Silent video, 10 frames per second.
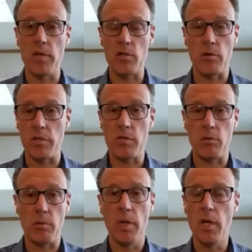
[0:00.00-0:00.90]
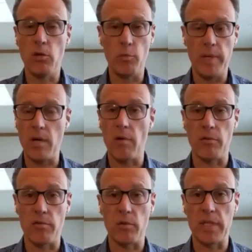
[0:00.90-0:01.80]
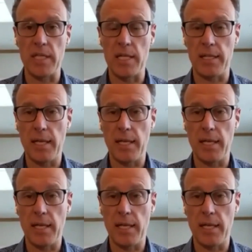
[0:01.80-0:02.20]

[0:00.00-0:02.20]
insurance to, to be covered for things like